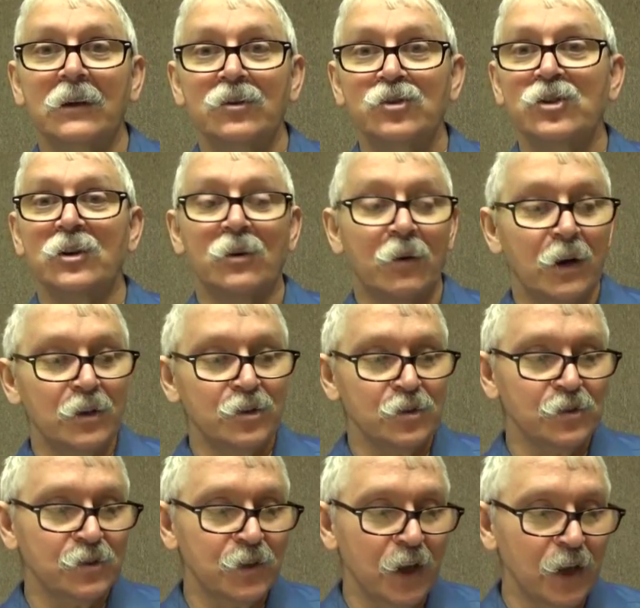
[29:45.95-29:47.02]
generation
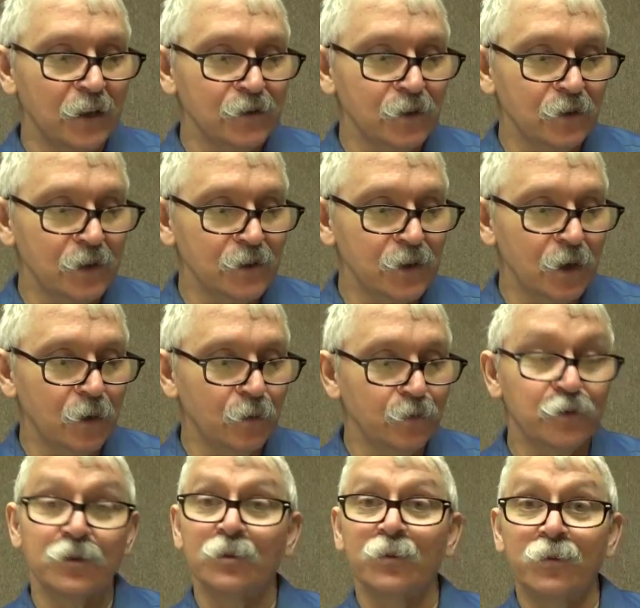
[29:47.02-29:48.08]
stands on its own
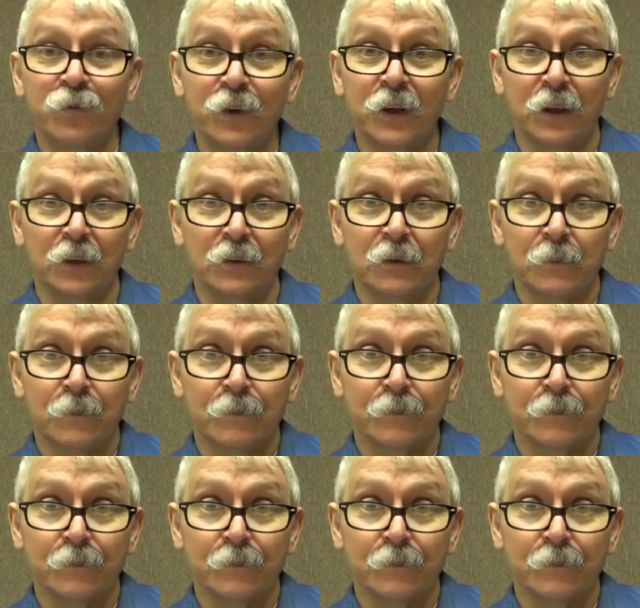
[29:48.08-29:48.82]
two feet.